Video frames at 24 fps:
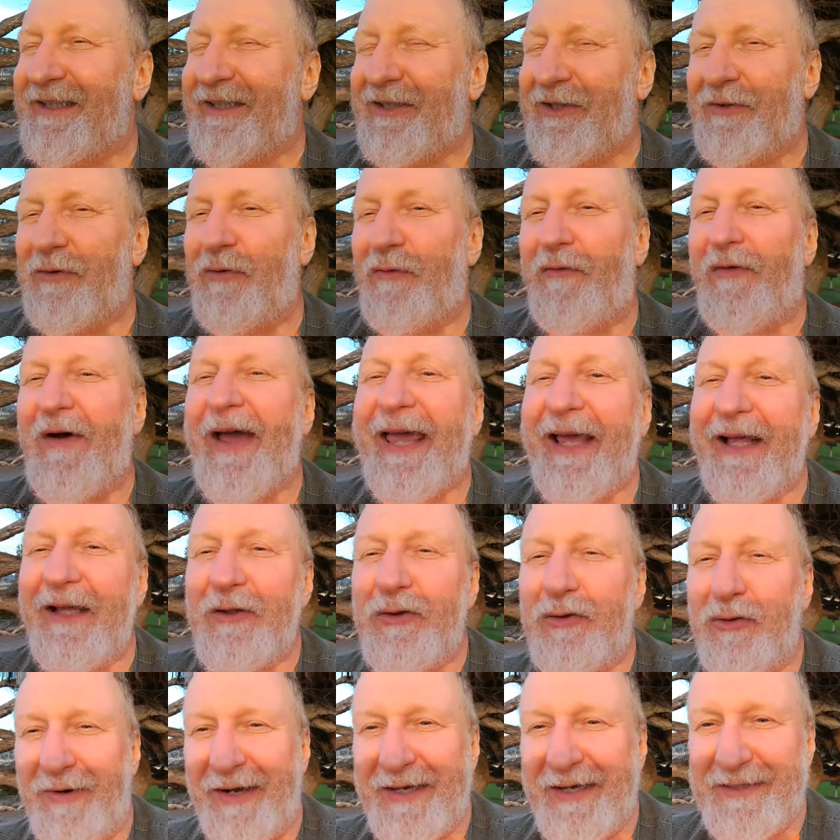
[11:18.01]
you fail
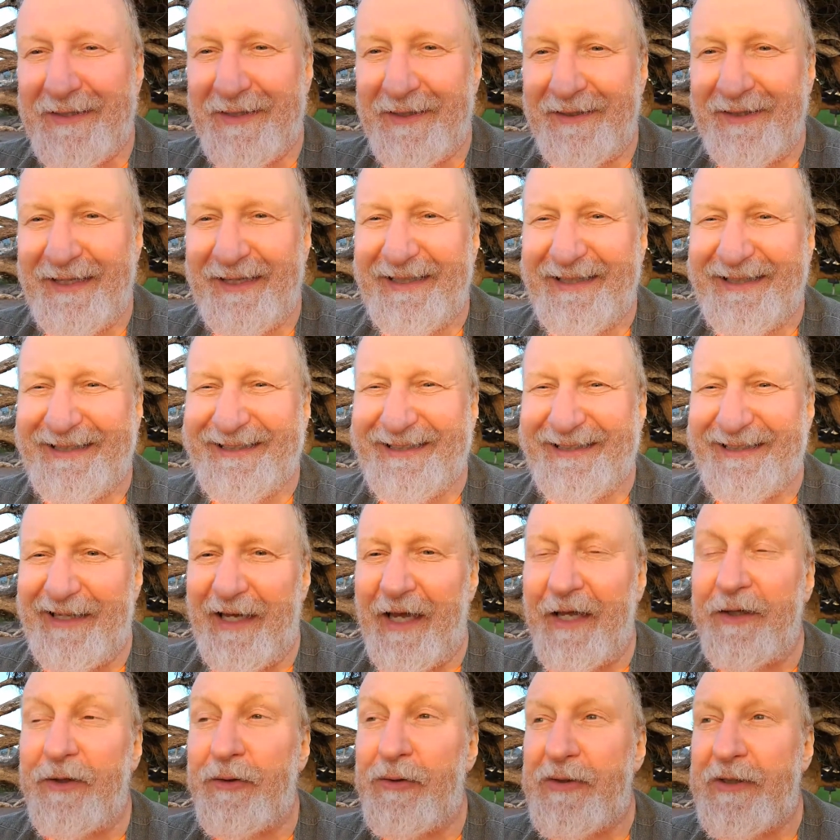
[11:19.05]
to resonate
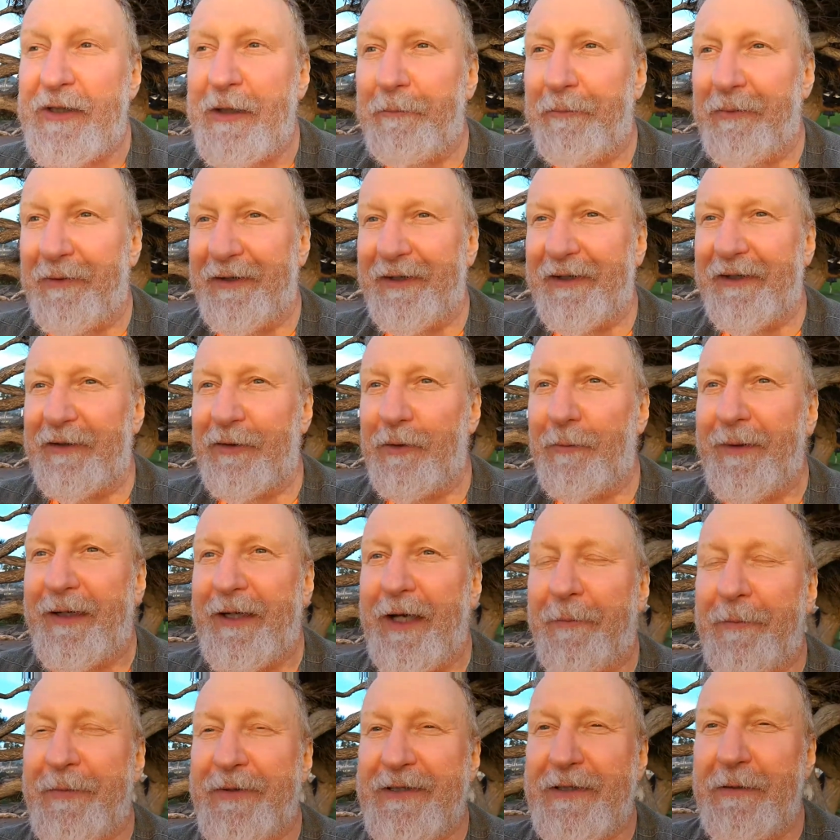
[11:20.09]
and you separate, you
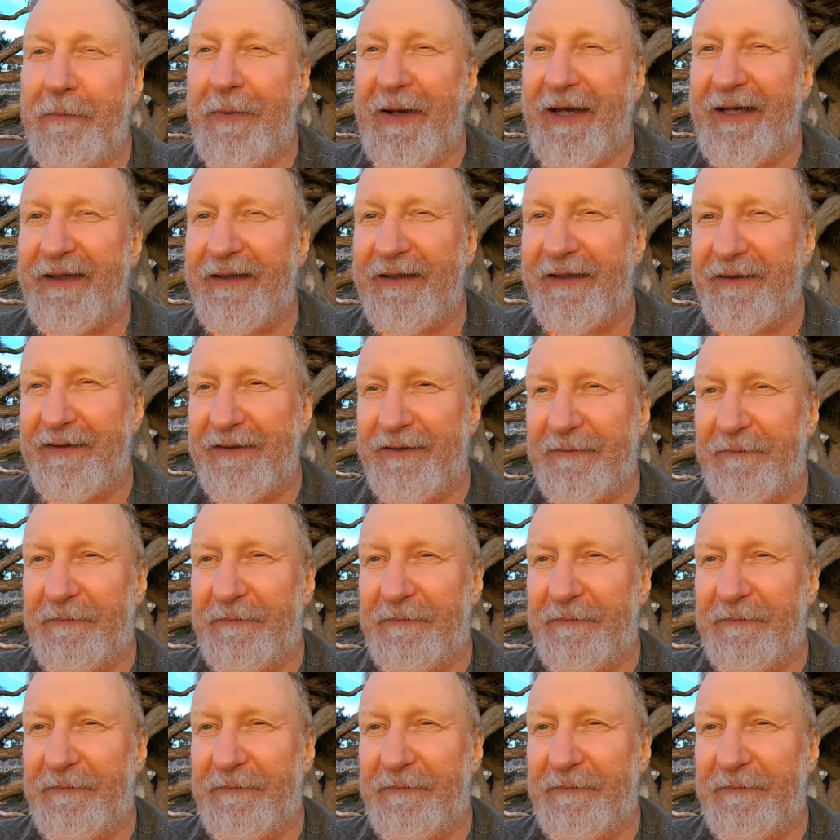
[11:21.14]
become independent.